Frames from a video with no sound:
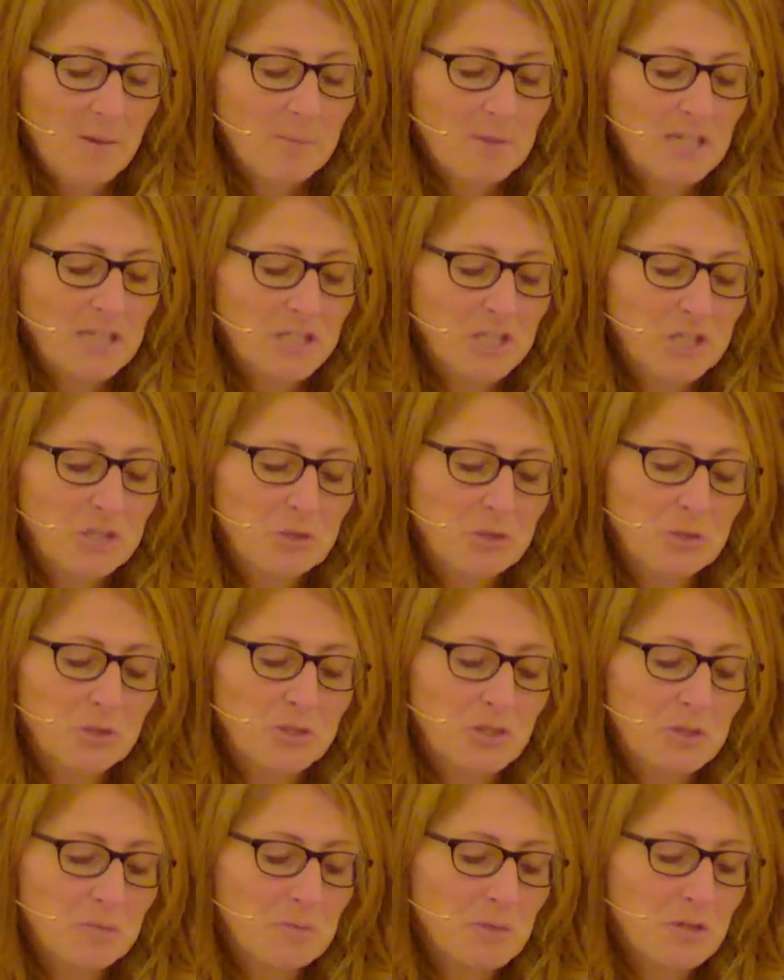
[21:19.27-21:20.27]
Being
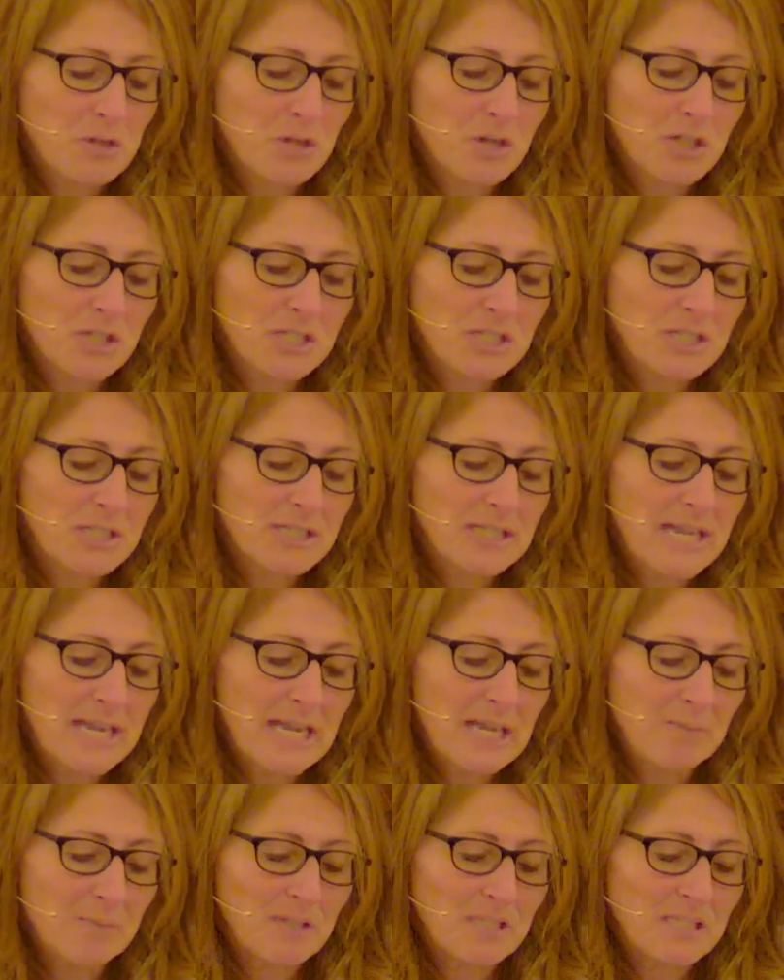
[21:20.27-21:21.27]
Jews in America
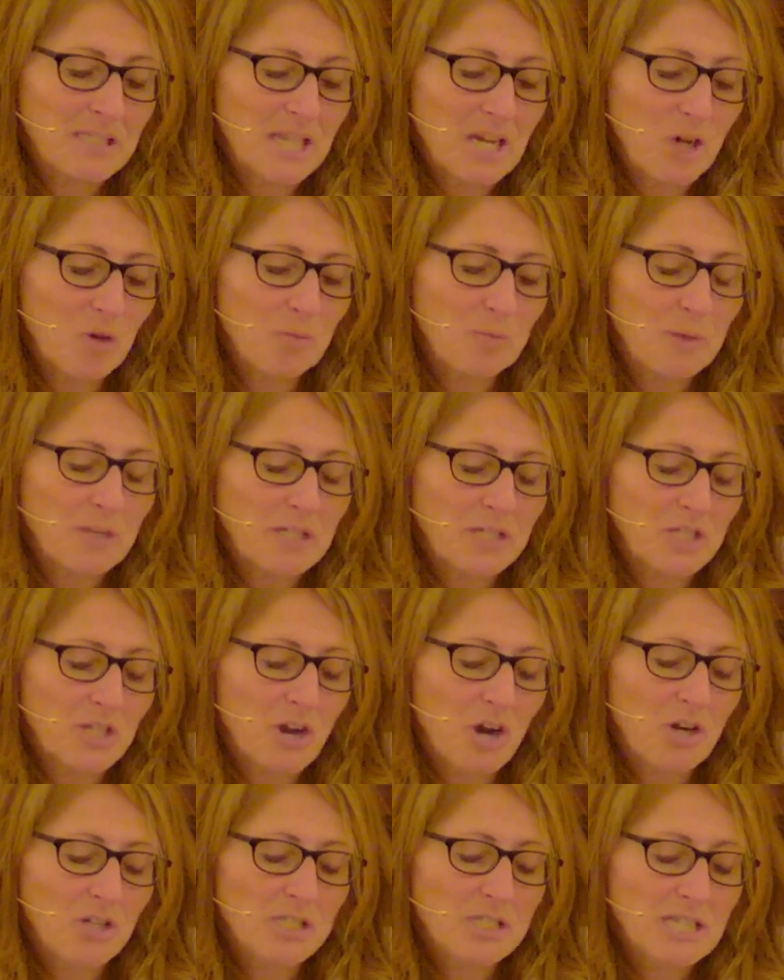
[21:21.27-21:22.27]
today means helping
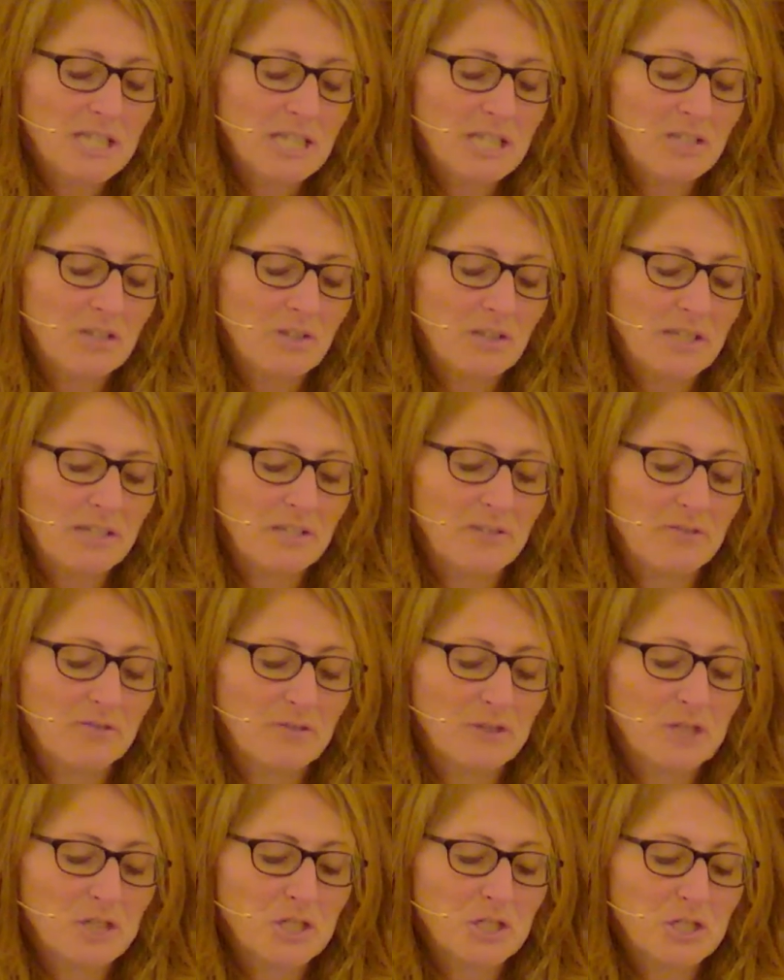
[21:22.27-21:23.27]
to articulate a
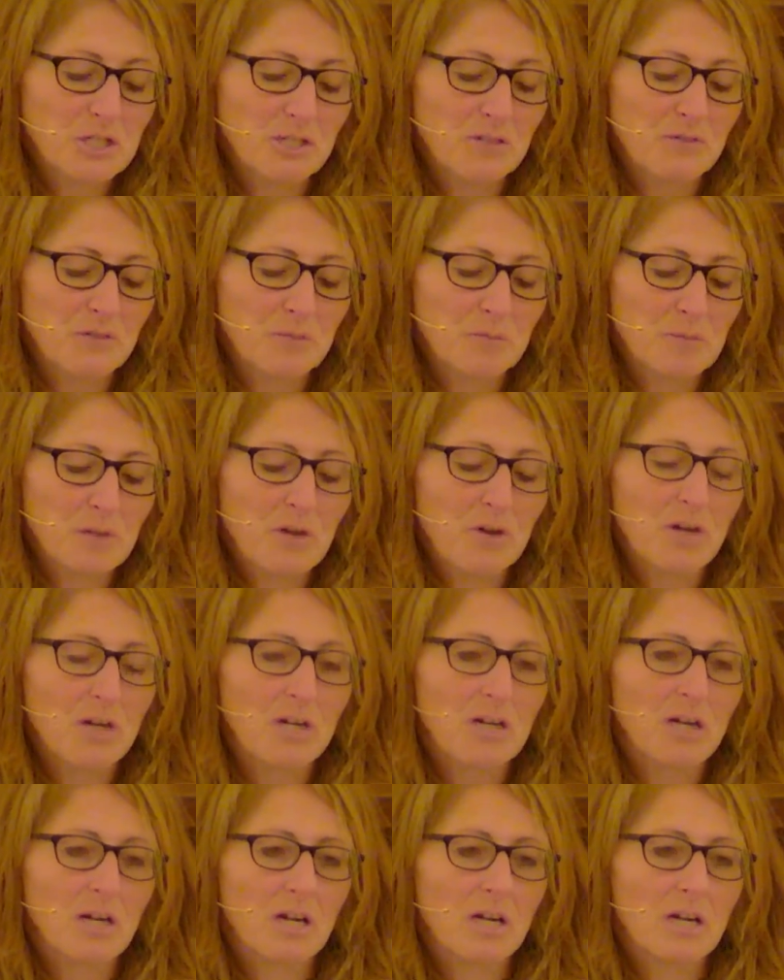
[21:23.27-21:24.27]
vision of
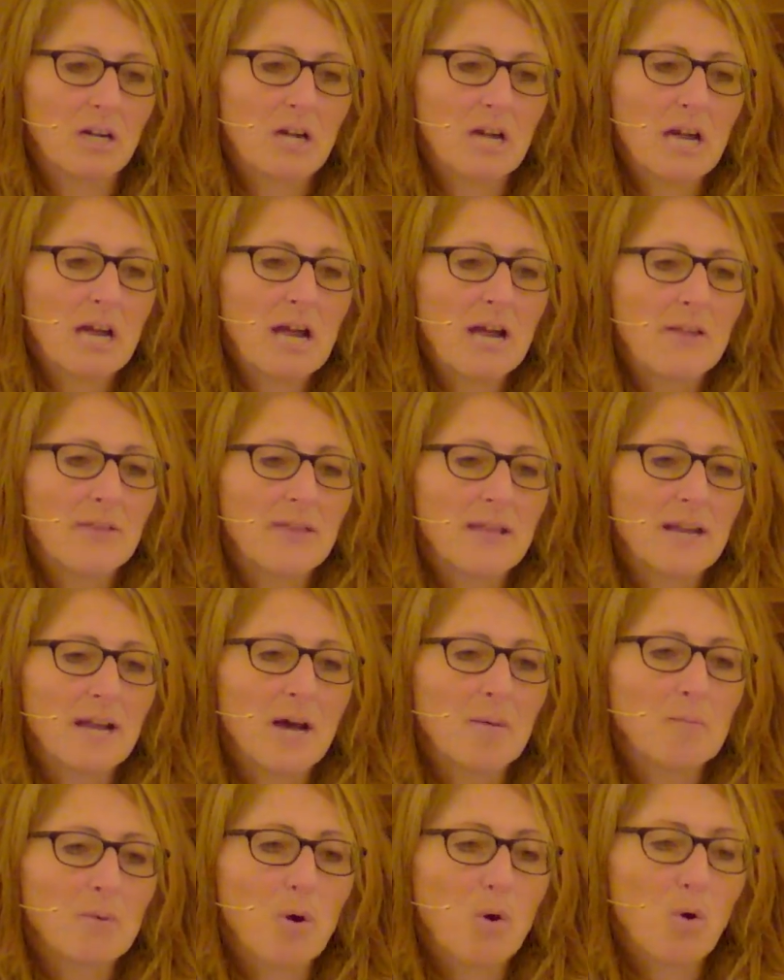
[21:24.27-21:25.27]
America that
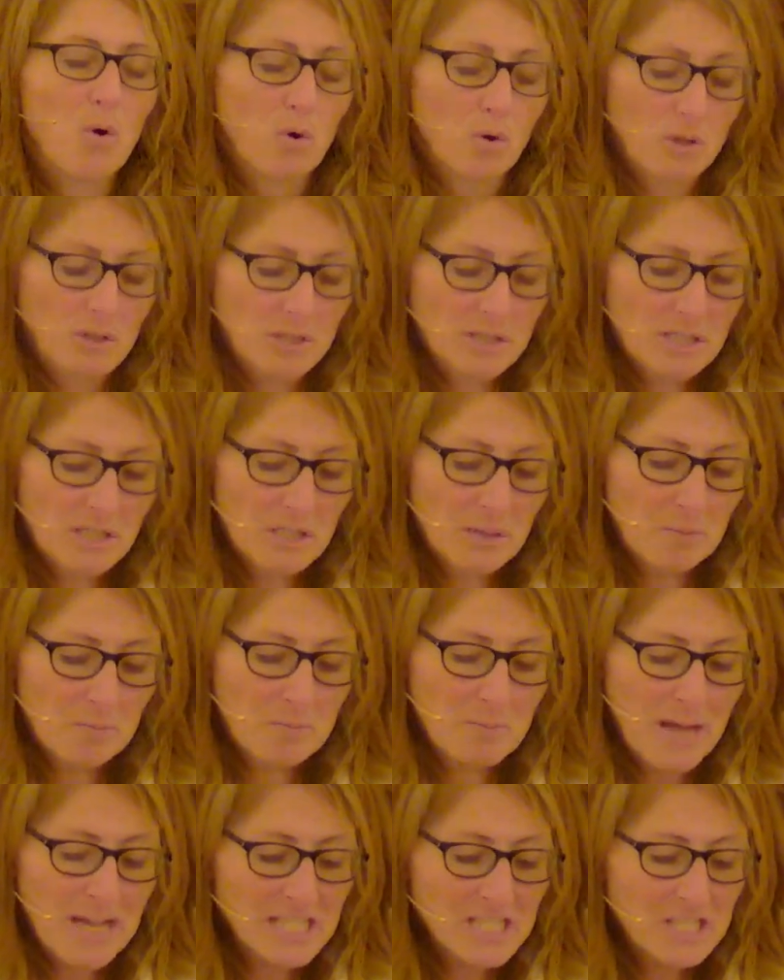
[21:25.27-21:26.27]
upholds the
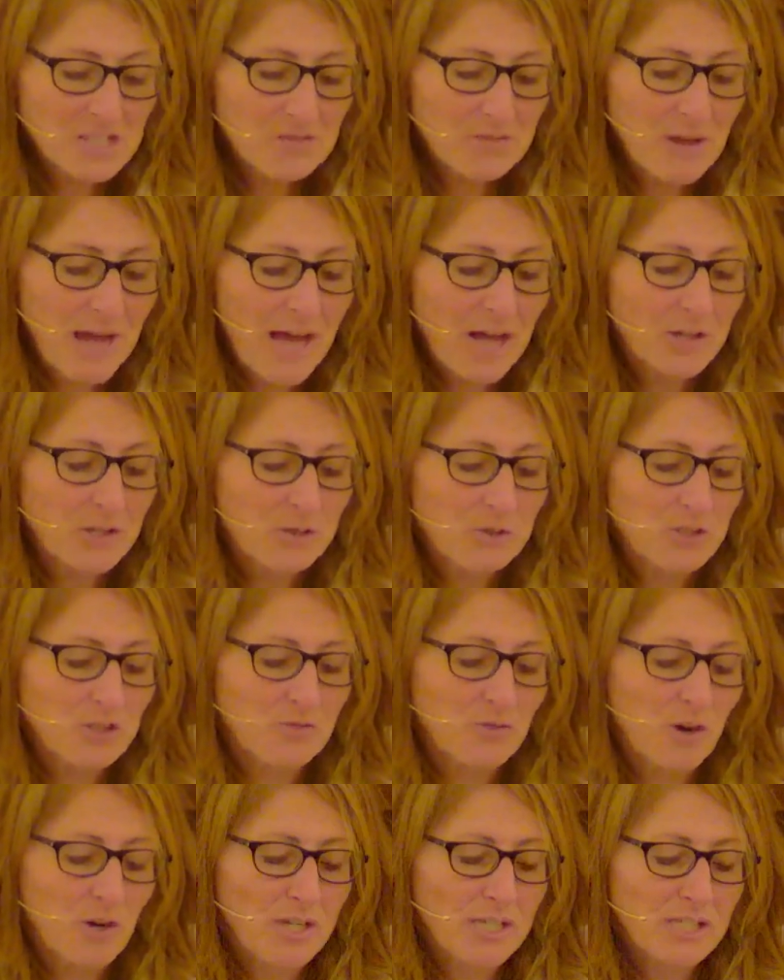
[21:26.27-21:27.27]
best values
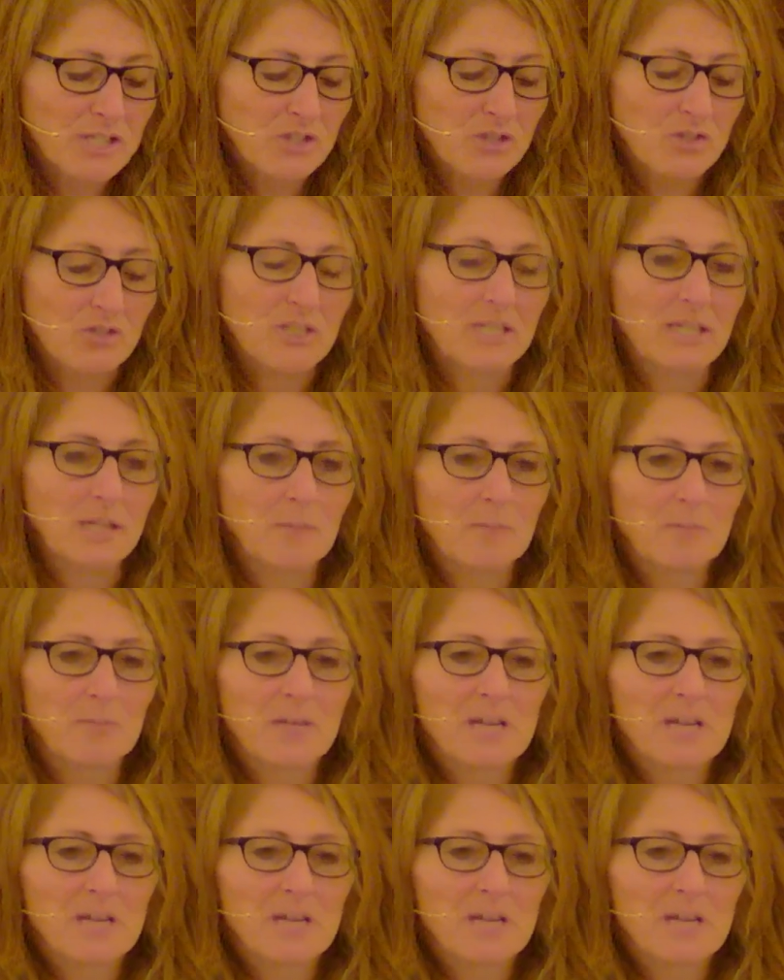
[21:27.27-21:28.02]
of our history